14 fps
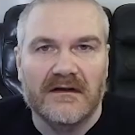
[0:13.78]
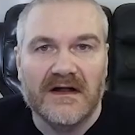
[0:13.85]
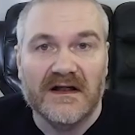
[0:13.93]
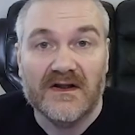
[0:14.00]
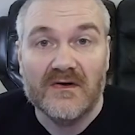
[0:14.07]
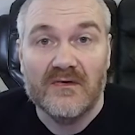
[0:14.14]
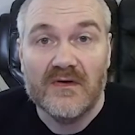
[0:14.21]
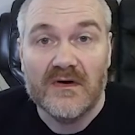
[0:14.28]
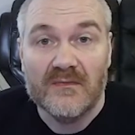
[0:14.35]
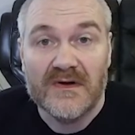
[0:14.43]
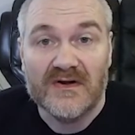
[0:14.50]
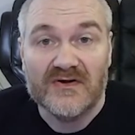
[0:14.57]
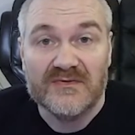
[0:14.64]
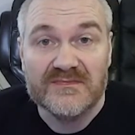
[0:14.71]
Hello and
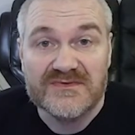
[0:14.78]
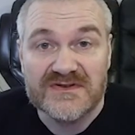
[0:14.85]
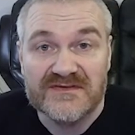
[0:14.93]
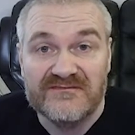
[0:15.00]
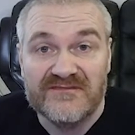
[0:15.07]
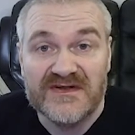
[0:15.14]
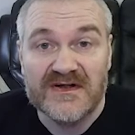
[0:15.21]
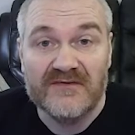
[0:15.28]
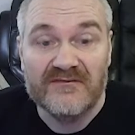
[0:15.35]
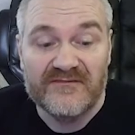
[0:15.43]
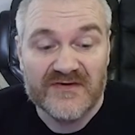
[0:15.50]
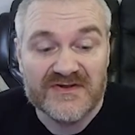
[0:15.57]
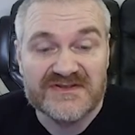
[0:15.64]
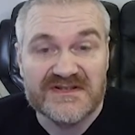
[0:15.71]
welcome to video
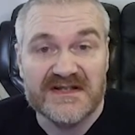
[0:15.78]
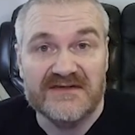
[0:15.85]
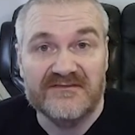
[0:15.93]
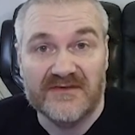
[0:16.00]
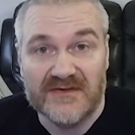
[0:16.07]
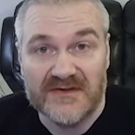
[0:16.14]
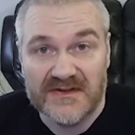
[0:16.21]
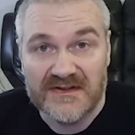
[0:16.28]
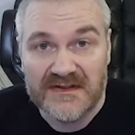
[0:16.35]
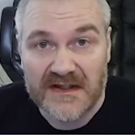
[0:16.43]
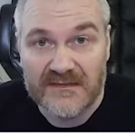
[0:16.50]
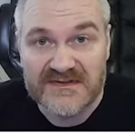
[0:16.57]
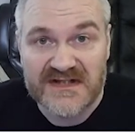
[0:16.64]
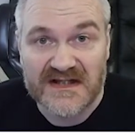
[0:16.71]
13 from the
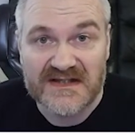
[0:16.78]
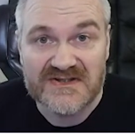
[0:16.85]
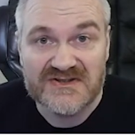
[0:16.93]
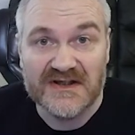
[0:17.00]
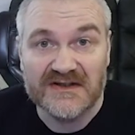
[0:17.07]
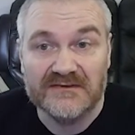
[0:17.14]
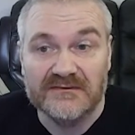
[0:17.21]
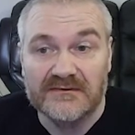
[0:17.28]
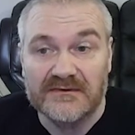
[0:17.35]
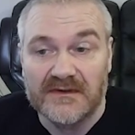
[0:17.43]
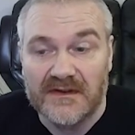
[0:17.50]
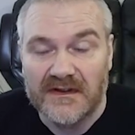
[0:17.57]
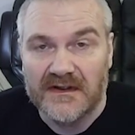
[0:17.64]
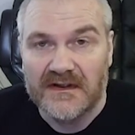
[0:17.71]
Kawasaki channel.
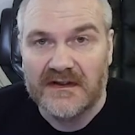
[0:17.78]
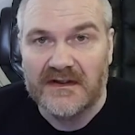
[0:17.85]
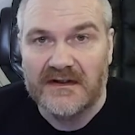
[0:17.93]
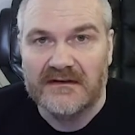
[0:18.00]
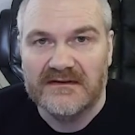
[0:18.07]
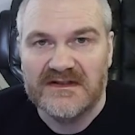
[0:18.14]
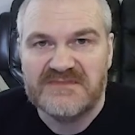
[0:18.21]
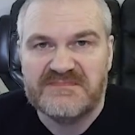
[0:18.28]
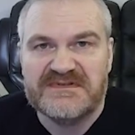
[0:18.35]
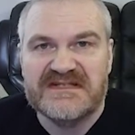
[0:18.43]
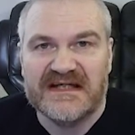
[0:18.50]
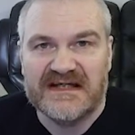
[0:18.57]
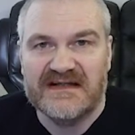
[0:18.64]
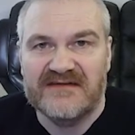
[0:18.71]
This
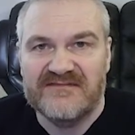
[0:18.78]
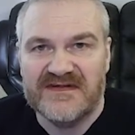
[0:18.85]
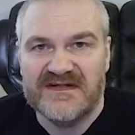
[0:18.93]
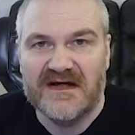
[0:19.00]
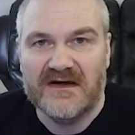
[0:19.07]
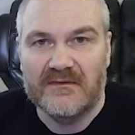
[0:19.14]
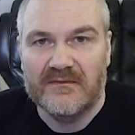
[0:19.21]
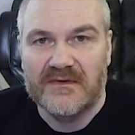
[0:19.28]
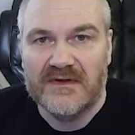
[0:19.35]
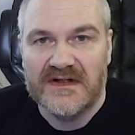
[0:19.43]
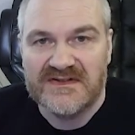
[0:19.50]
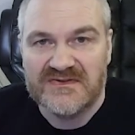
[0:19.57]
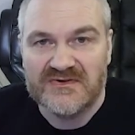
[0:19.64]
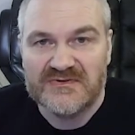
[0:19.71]
particular video
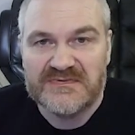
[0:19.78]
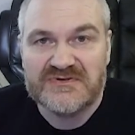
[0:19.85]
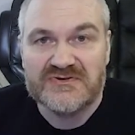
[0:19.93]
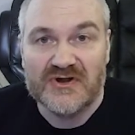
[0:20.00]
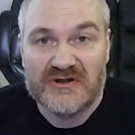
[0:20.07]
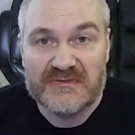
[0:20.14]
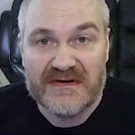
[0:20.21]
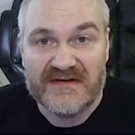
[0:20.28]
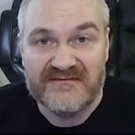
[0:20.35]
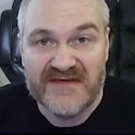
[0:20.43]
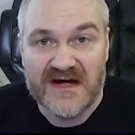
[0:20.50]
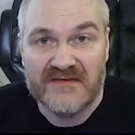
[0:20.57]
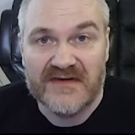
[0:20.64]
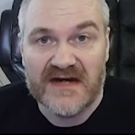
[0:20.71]
is going to be talking about
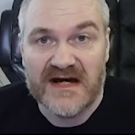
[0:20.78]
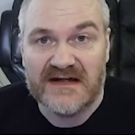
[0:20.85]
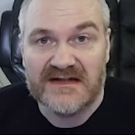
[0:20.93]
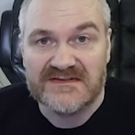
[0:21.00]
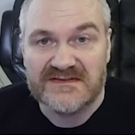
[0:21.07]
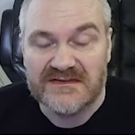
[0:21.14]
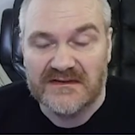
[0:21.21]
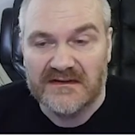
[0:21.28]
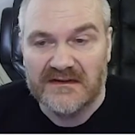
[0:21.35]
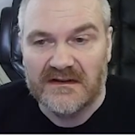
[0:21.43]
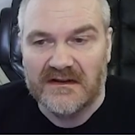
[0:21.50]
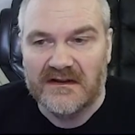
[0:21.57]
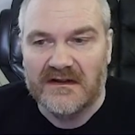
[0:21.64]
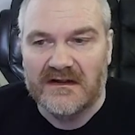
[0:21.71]
Variacs.
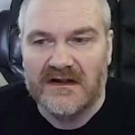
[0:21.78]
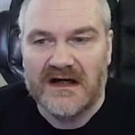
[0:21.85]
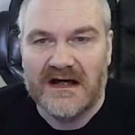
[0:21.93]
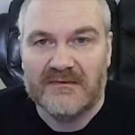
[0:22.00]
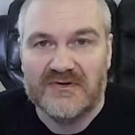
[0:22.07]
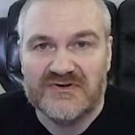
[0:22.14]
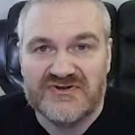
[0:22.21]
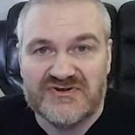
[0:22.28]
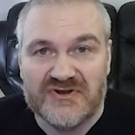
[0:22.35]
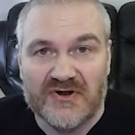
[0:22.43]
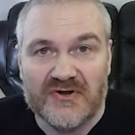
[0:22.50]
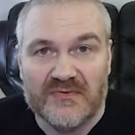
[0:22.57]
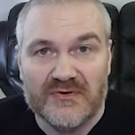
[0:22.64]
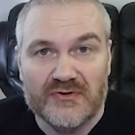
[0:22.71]
I'm going to show
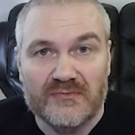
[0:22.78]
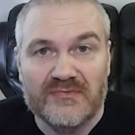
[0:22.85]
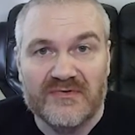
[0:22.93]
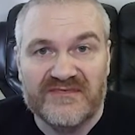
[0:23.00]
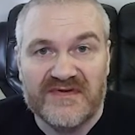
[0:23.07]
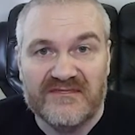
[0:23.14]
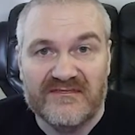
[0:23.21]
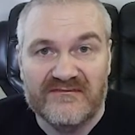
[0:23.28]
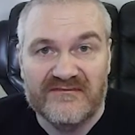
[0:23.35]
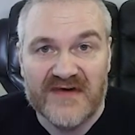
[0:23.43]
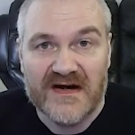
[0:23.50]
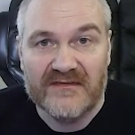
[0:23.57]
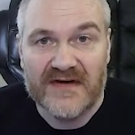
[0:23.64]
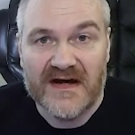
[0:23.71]
you a number of different
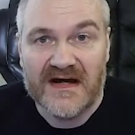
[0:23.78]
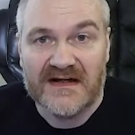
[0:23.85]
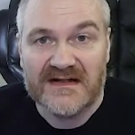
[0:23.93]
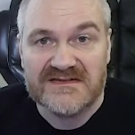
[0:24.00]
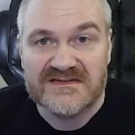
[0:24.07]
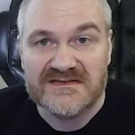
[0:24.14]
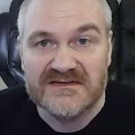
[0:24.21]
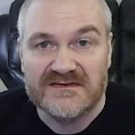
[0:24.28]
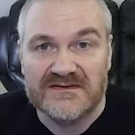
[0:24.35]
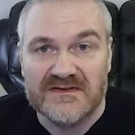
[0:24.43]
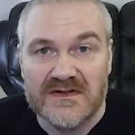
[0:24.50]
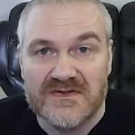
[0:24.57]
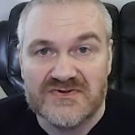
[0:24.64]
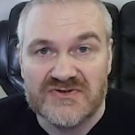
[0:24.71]
Variacs,
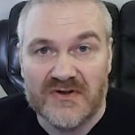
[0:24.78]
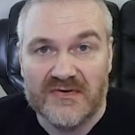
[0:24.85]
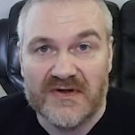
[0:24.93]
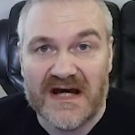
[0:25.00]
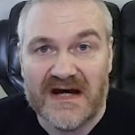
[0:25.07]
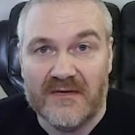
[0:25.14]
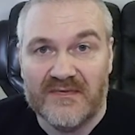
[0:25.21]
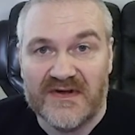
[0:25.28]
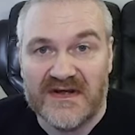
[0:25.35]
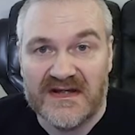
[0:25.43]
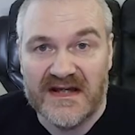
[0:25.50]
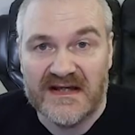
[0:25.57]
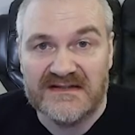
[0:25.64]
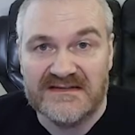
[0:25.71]
show you how they're
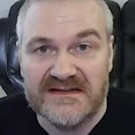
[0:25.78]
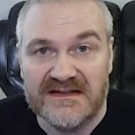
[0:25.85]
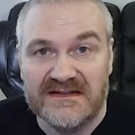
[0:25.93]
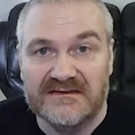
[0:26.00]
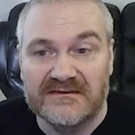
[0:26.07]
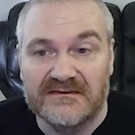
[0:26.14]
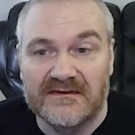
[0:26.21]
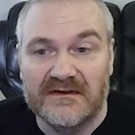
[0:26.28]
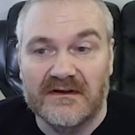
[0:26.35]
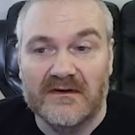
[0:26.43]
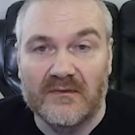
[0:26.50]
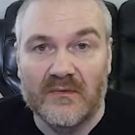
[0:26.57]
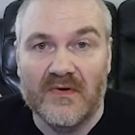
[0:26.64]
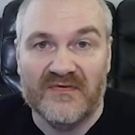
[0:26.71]
connected,
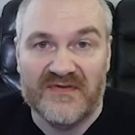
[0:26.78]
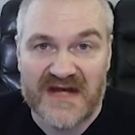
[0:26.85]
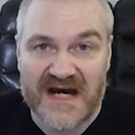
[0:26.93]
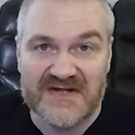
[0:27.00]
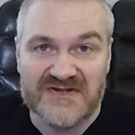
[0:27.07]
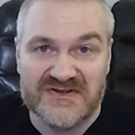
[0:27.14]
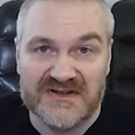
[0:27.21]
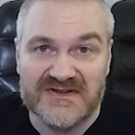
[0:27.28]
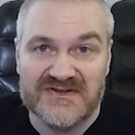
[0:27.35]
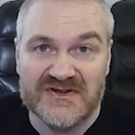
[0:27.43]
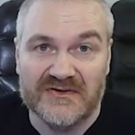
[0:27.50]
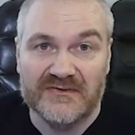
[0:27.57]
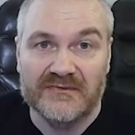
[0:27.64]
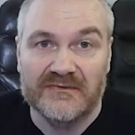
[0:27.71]
what they actually
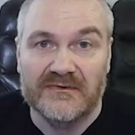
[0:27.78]
do,